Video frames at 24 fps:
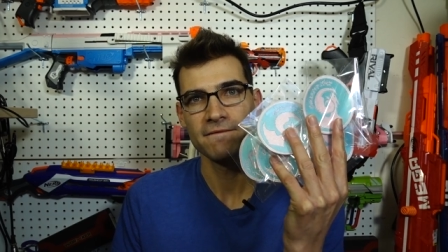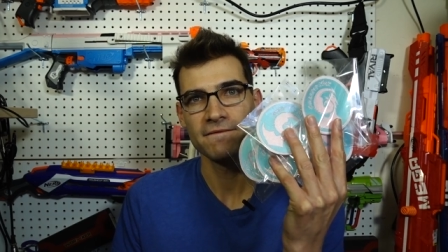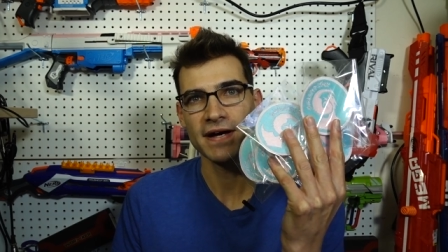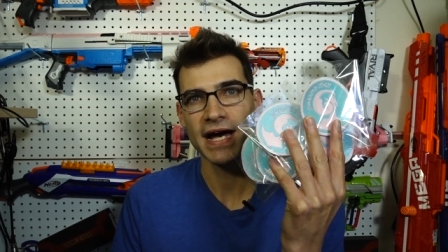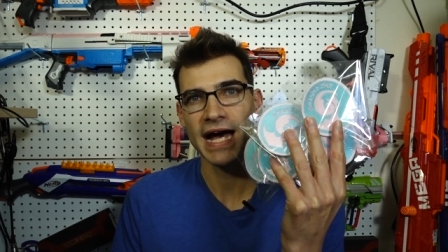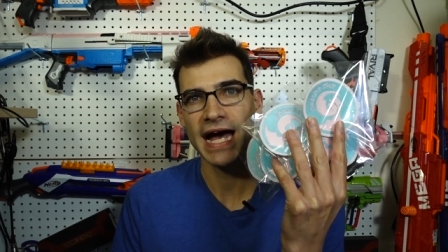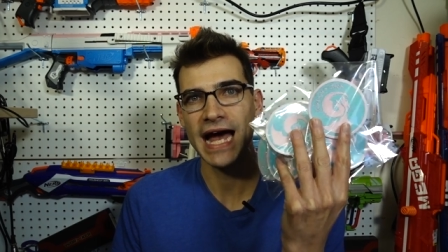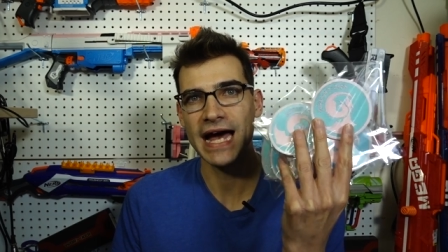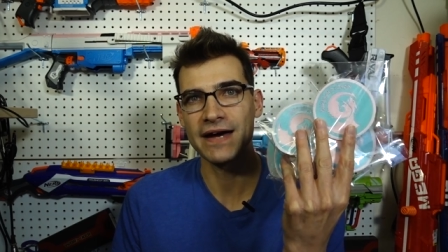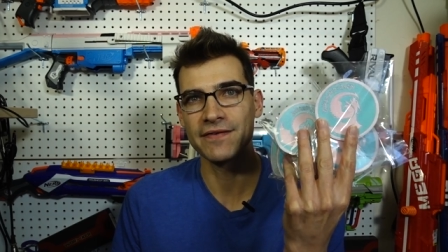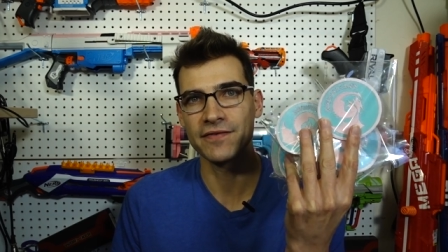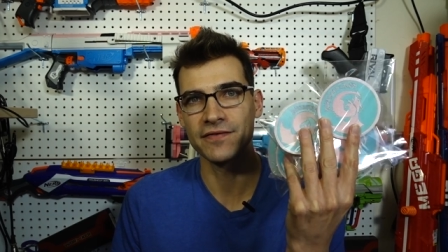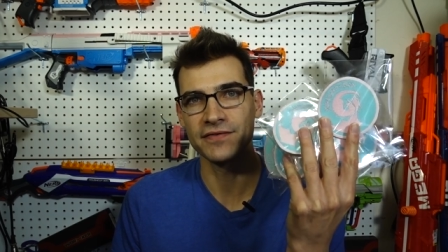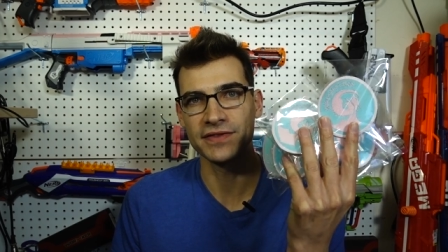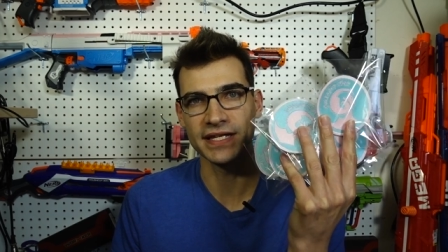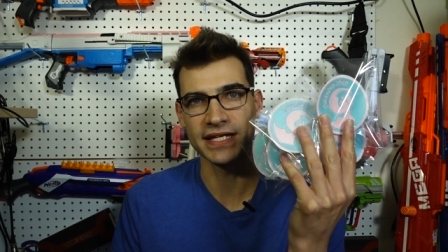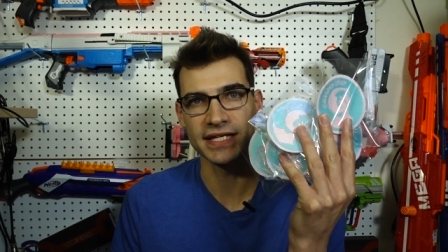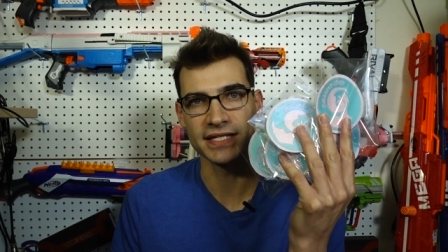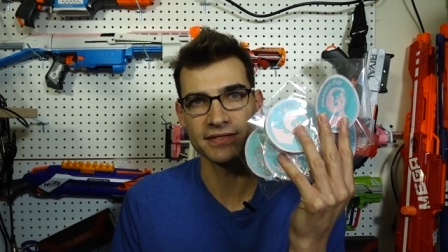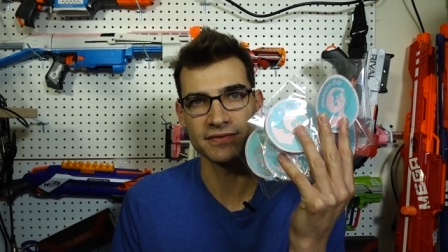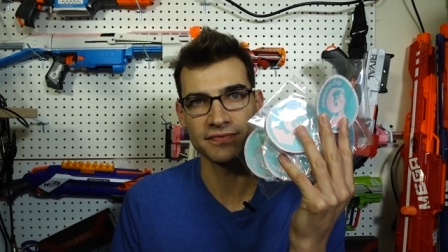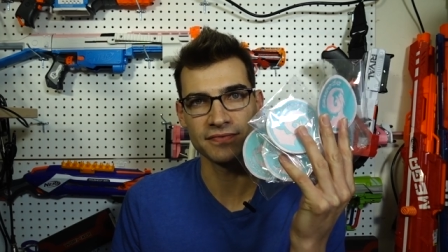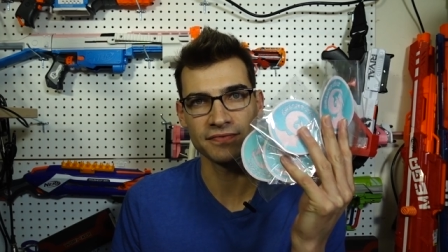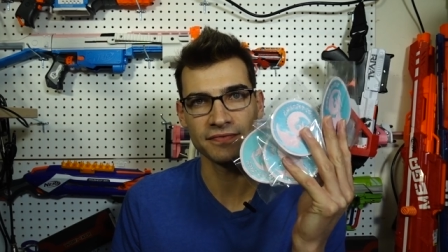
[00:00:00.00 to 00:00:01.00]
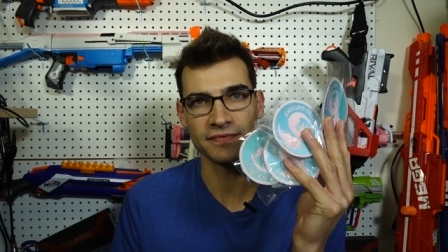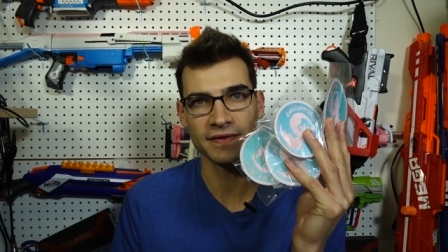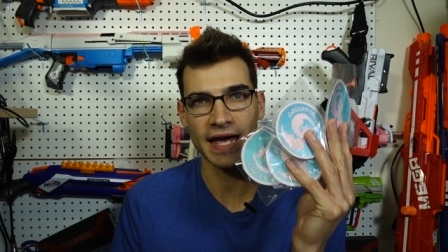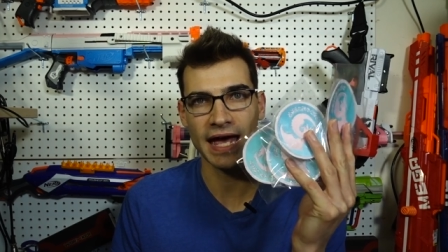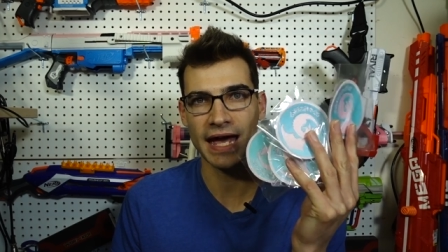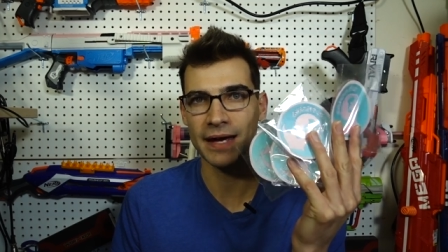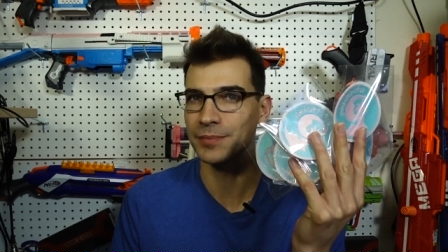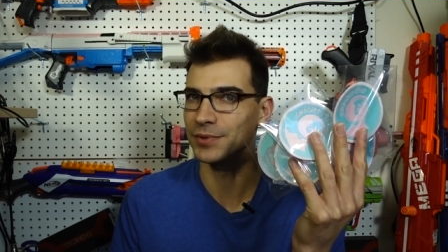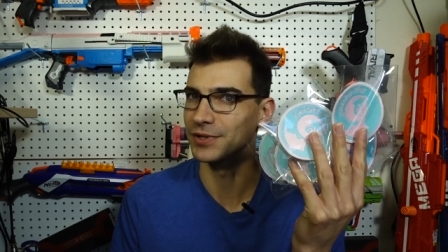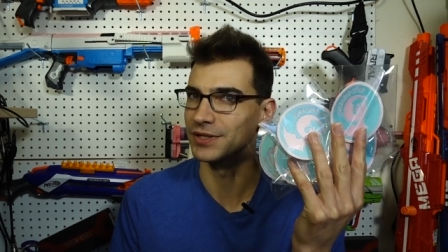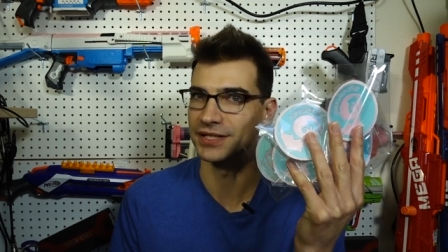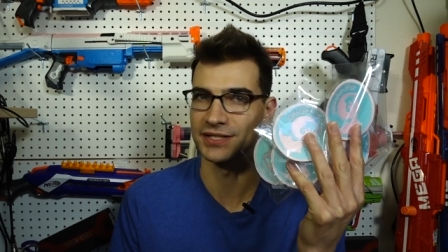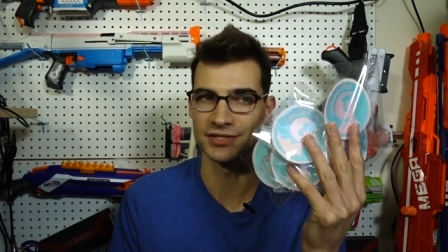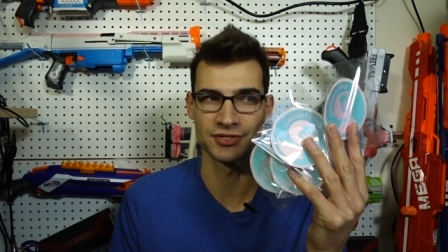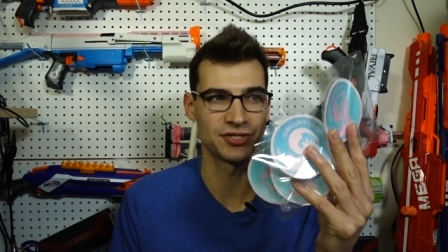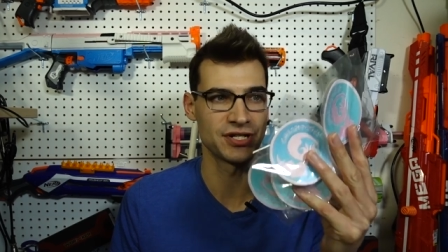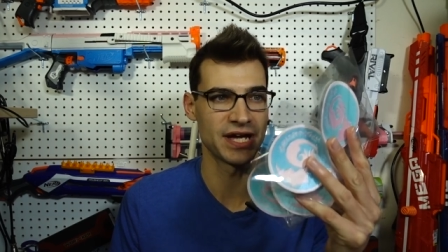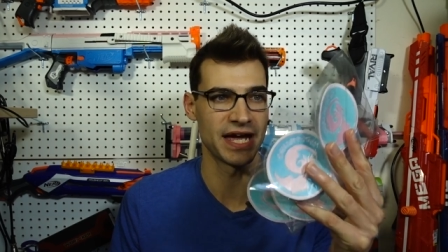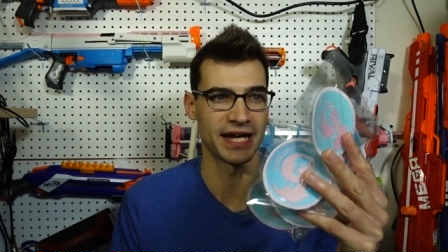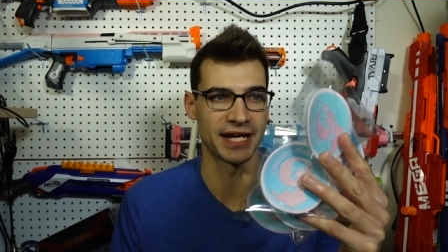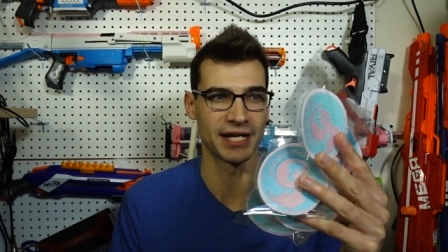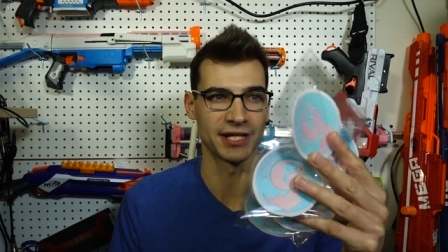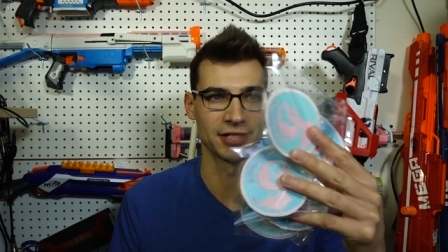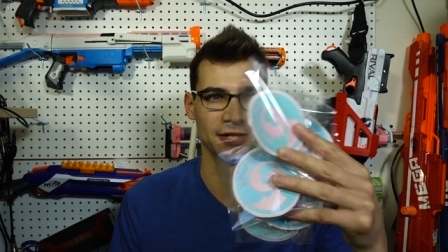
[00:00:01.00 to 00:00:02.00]
five of these fabulous
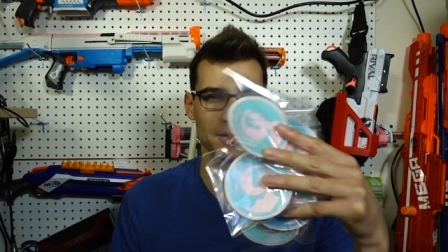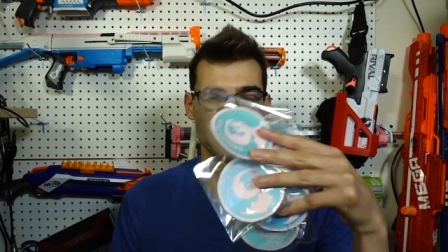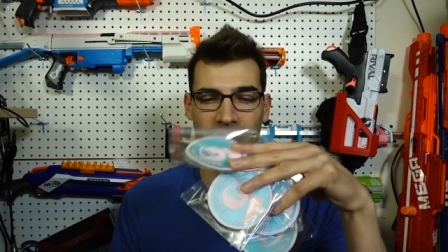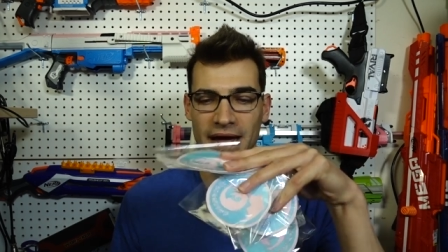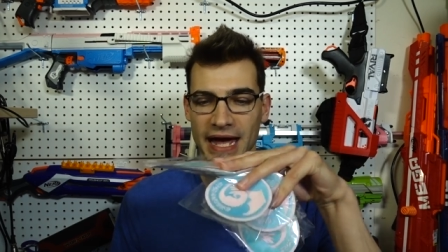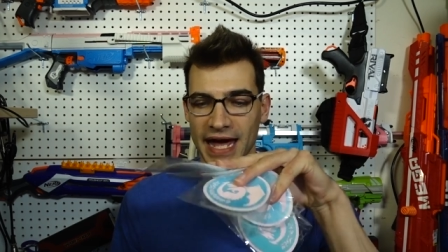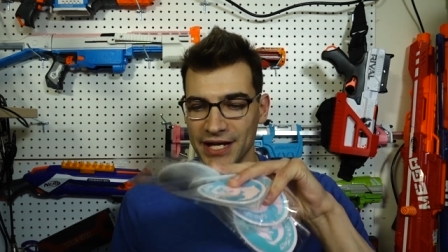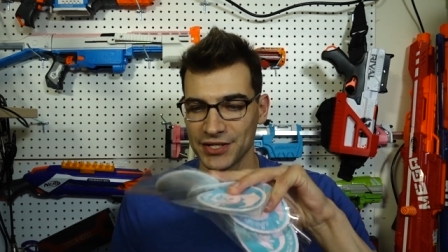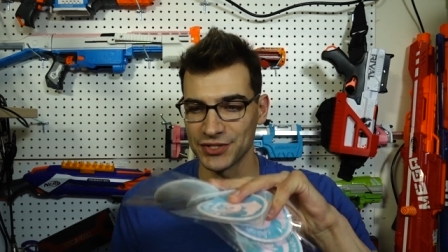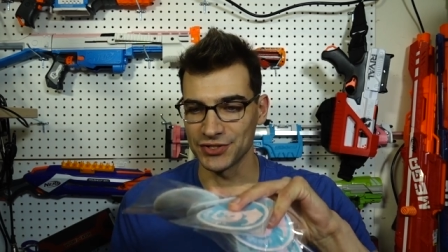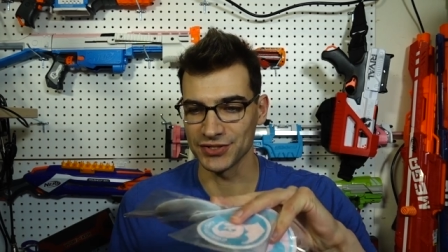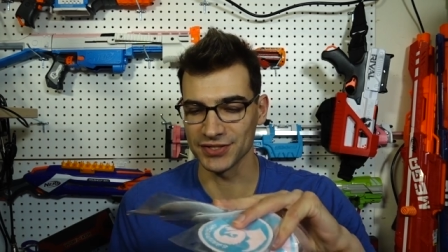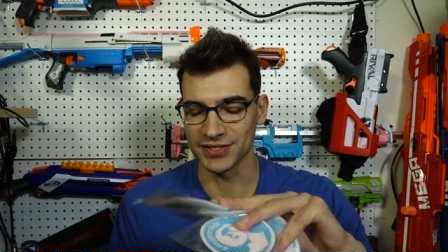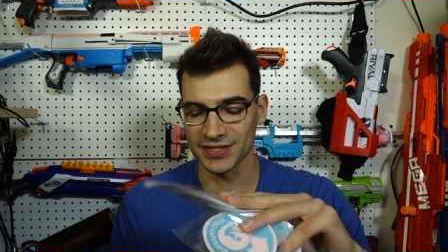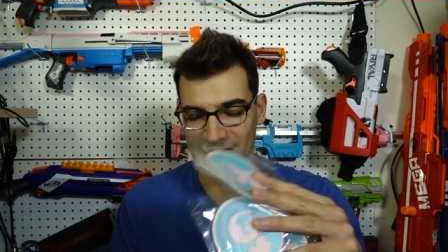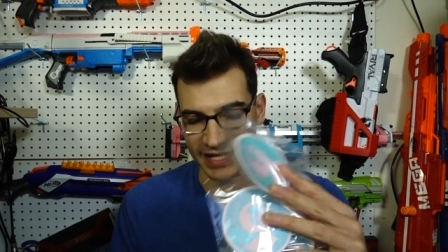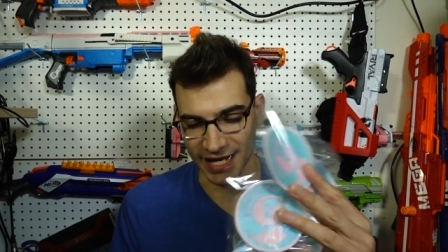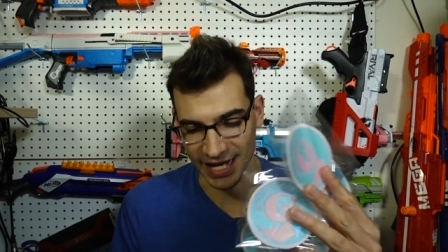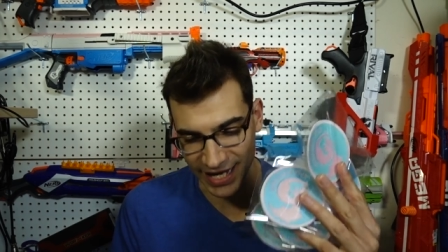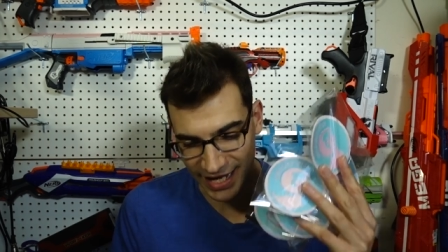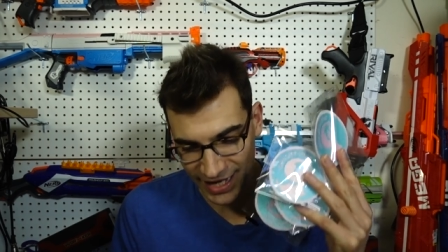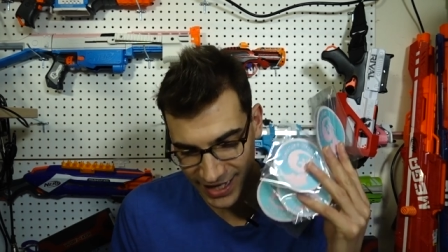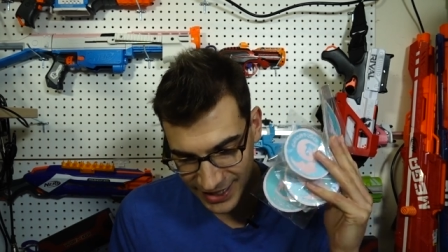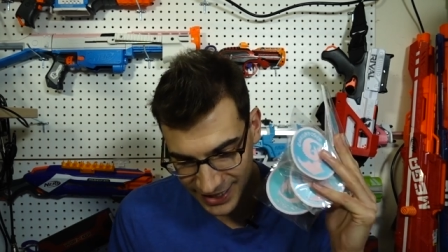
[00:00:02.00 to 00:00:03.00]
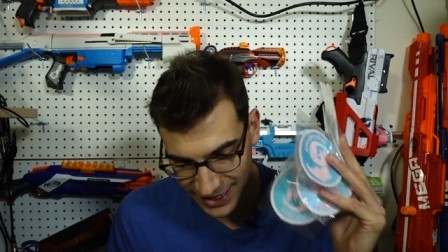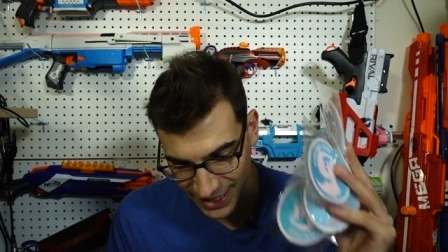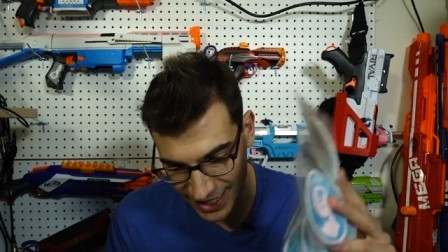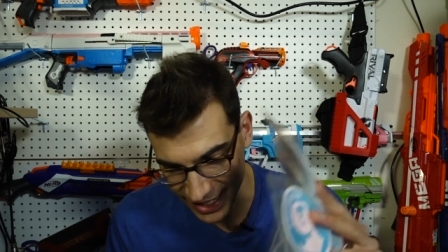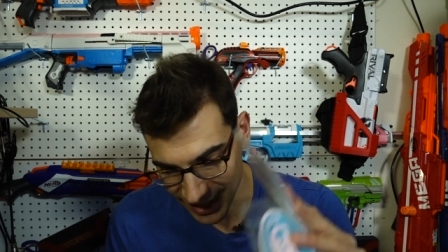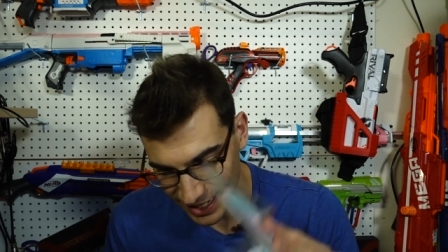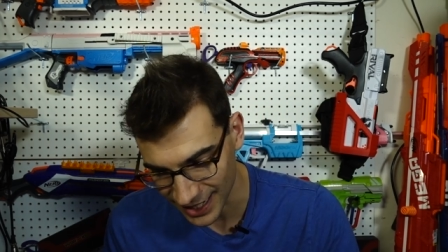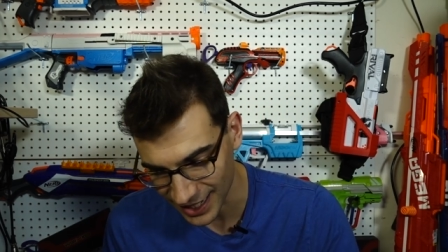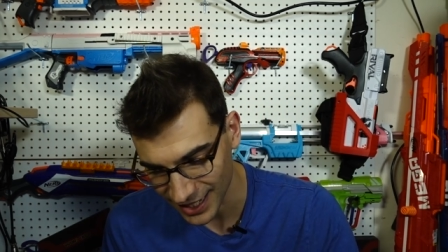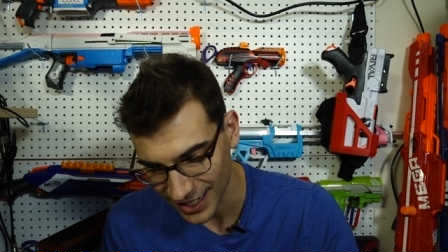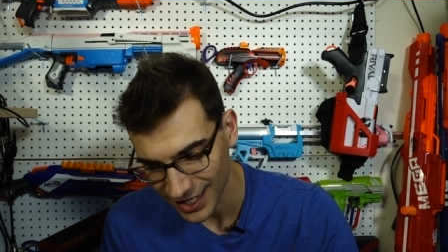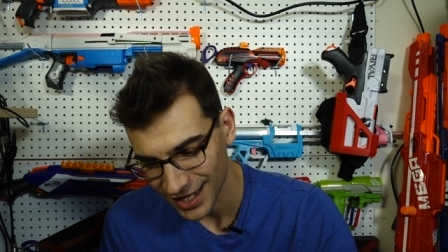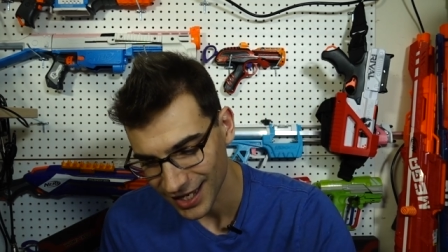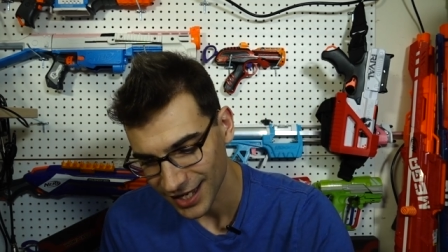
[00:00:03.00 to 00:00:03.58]
Jangular patches and uh,